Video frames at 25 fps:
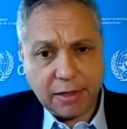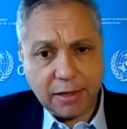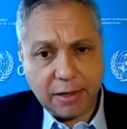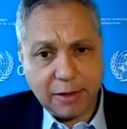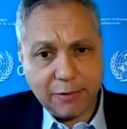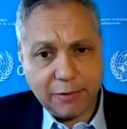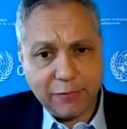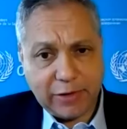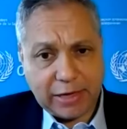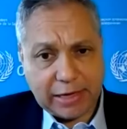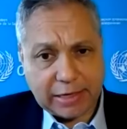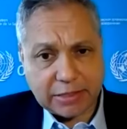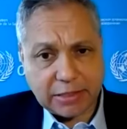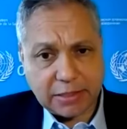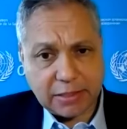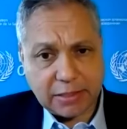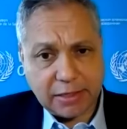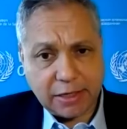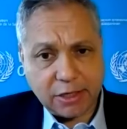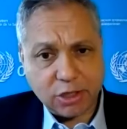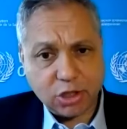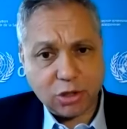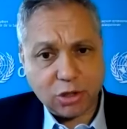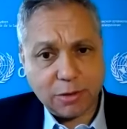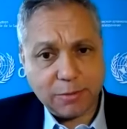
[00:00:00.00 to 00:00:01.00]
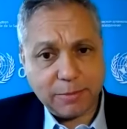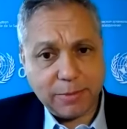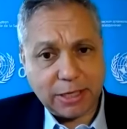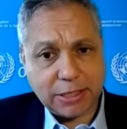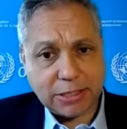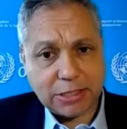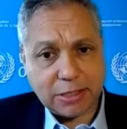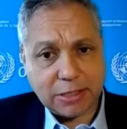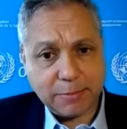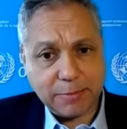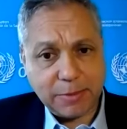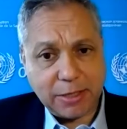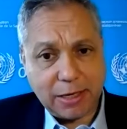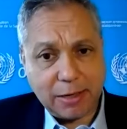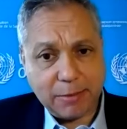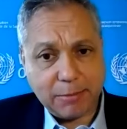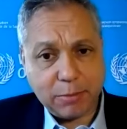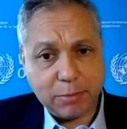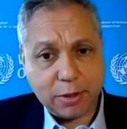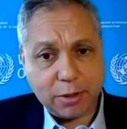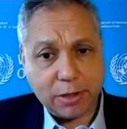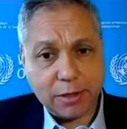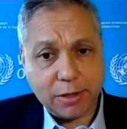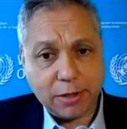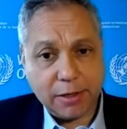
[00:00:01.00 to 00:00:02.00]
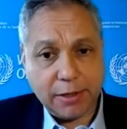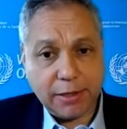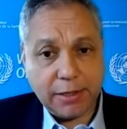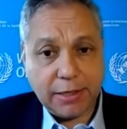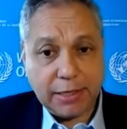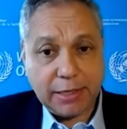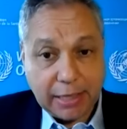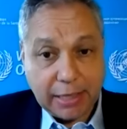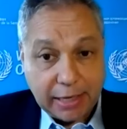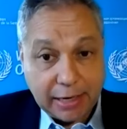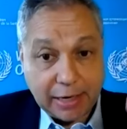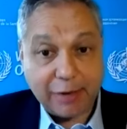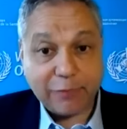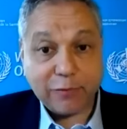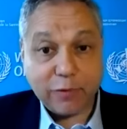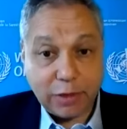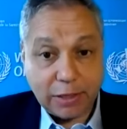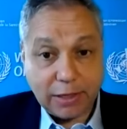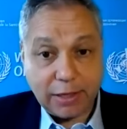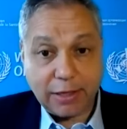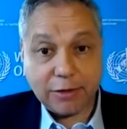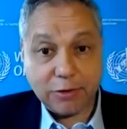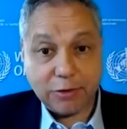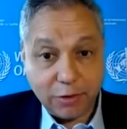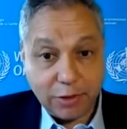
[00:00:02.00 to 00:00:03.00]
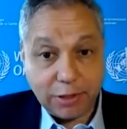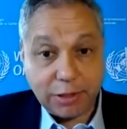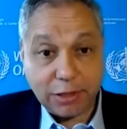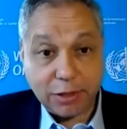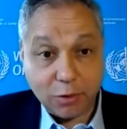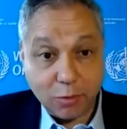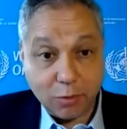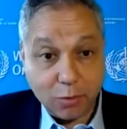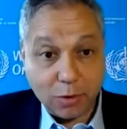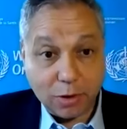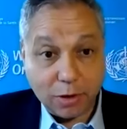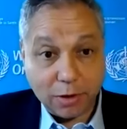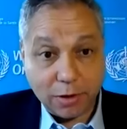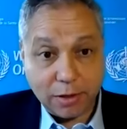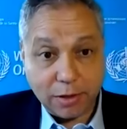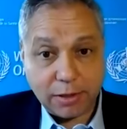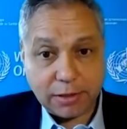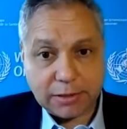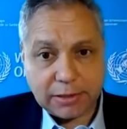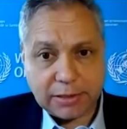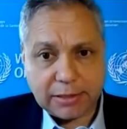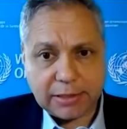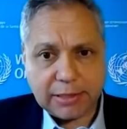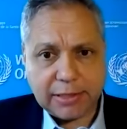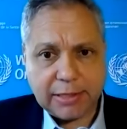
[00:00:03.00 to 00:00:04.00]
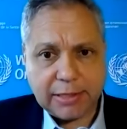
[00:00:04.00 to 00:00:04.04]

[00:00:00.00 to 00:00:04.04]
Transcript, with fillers: of vaccination by September in every country in the world,